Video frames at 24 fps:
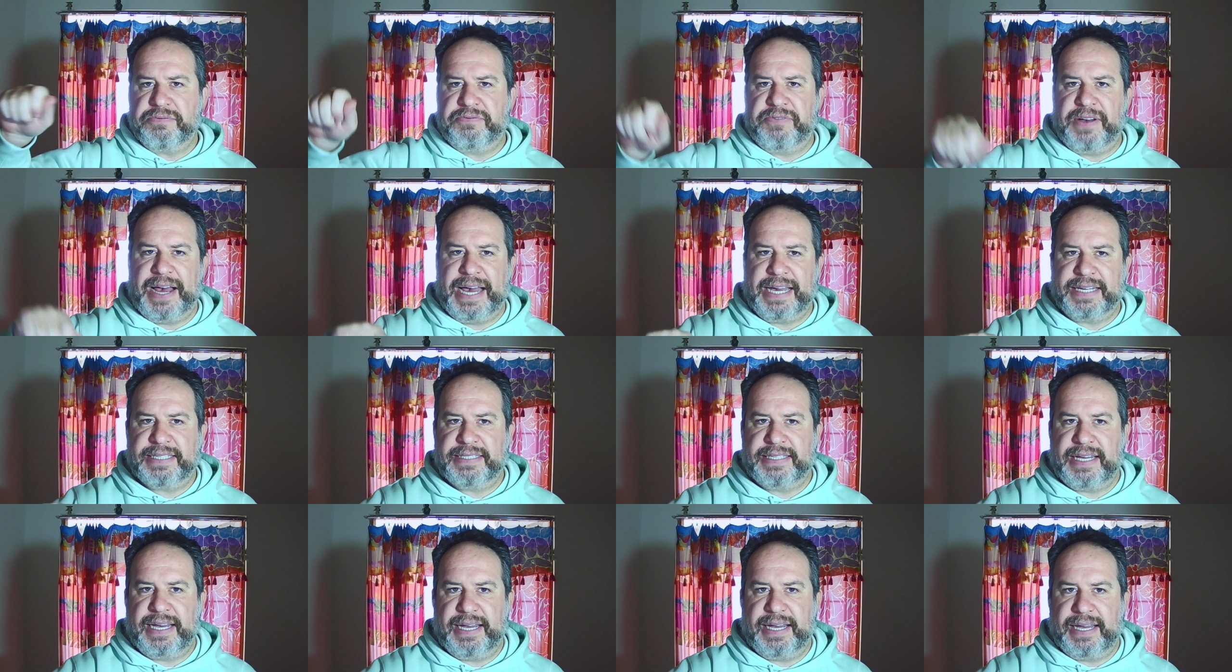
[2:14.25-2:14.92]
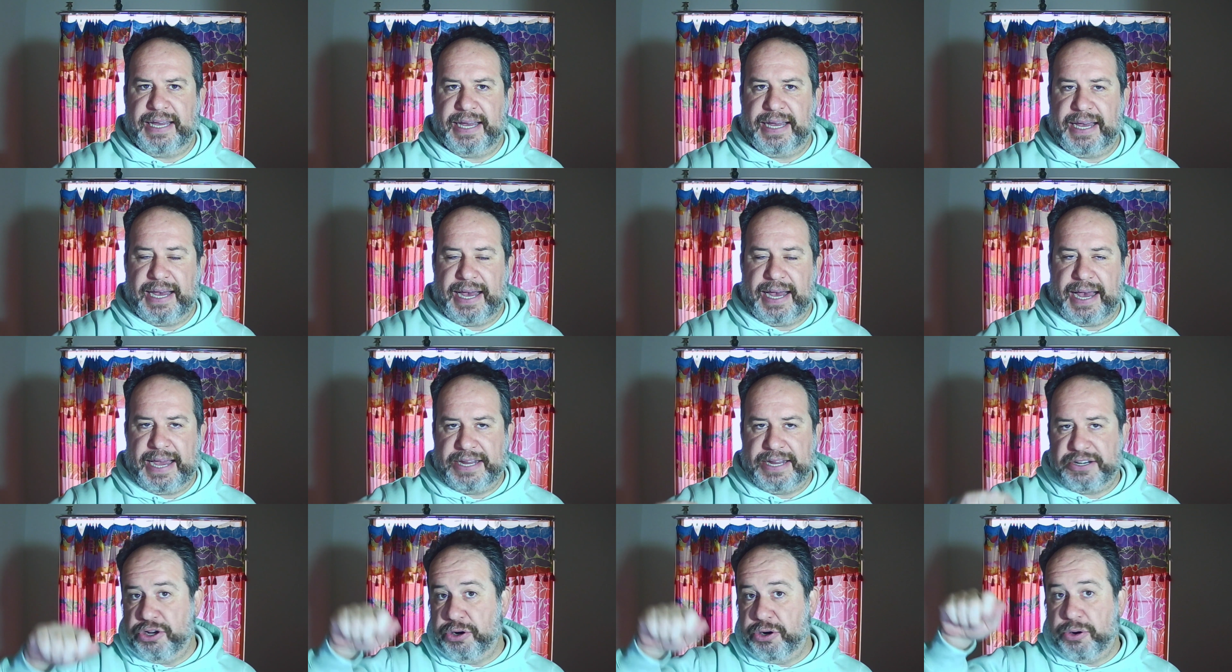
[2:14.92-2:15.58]
facts I
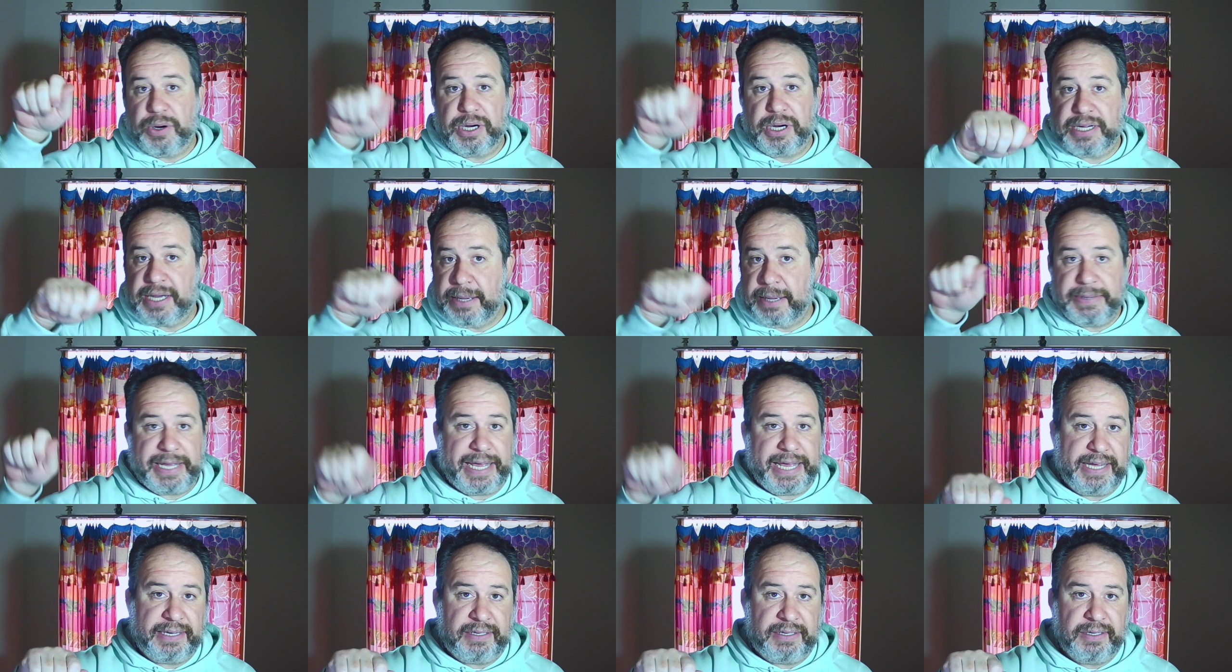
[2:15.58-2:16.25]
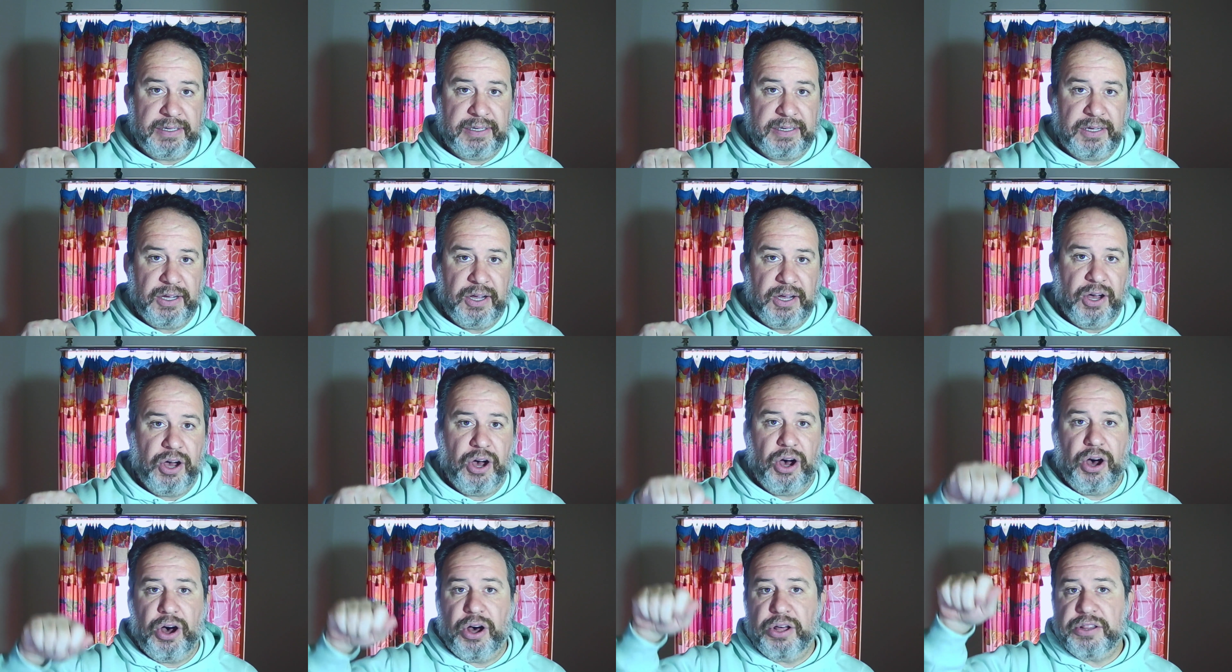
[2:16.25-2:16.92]
know are coming in,
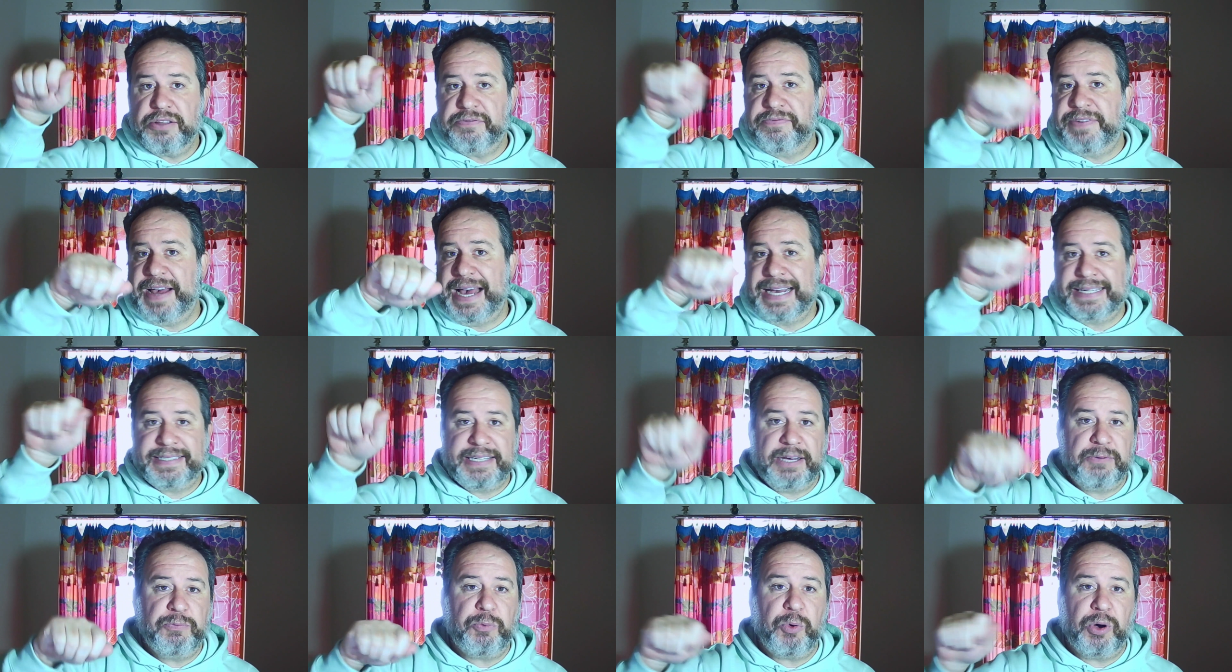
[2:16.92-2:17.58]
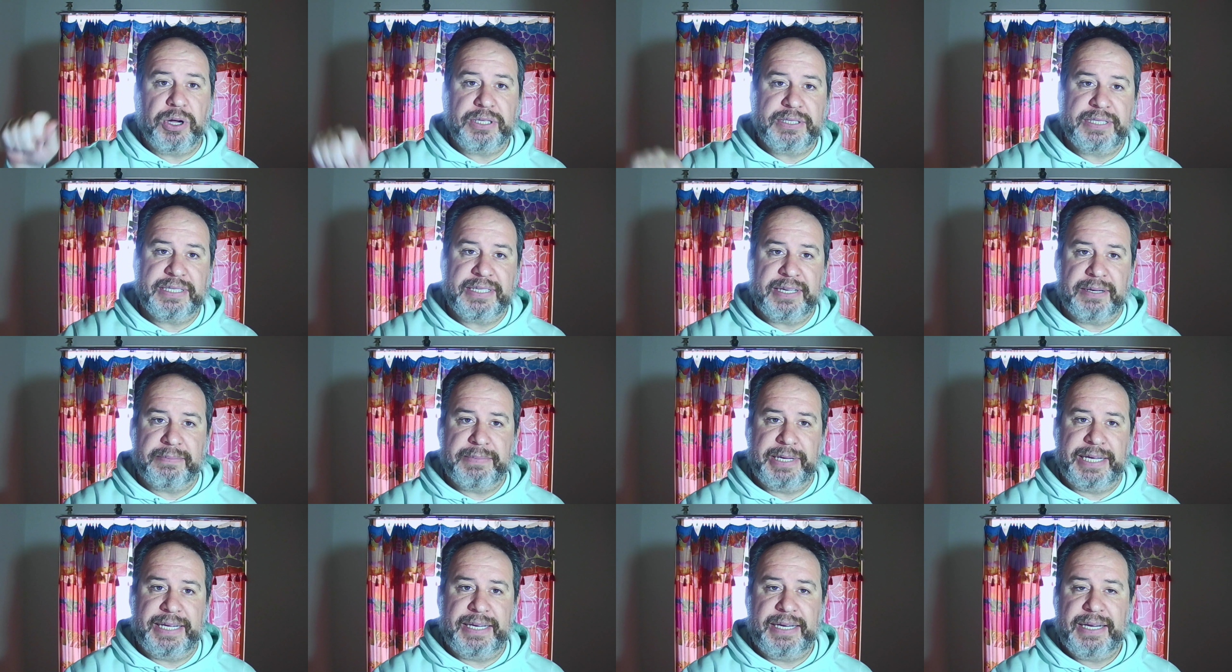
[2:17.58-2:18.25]
all the facts I want to
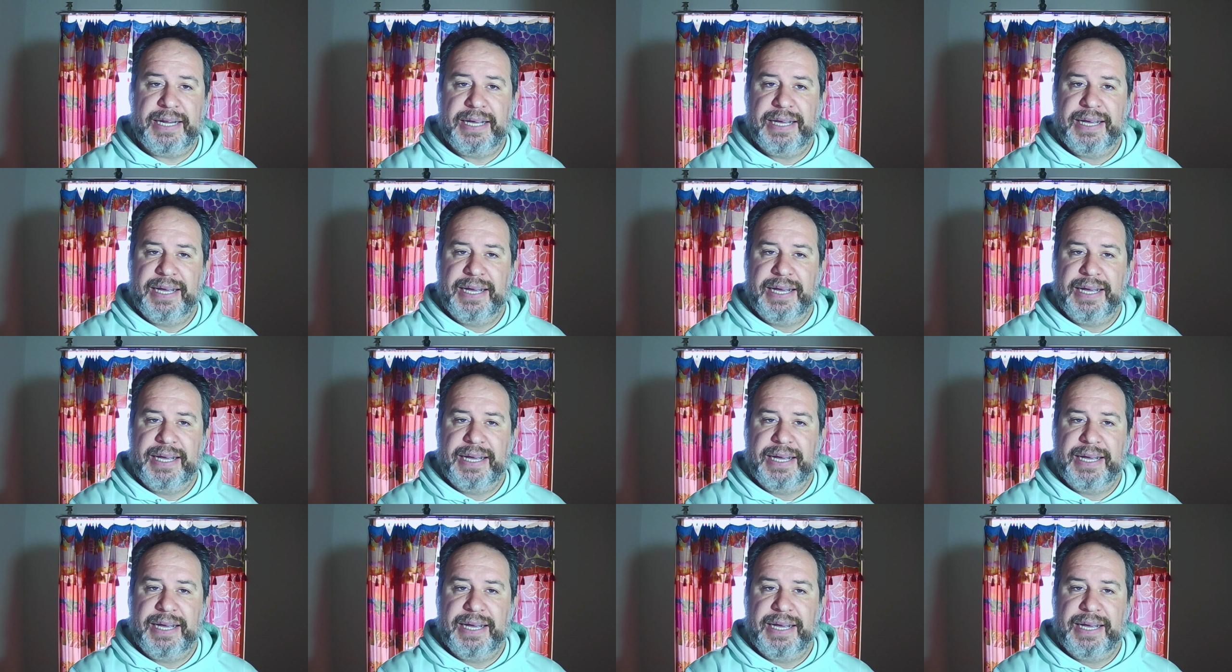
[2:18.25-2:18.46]
come in.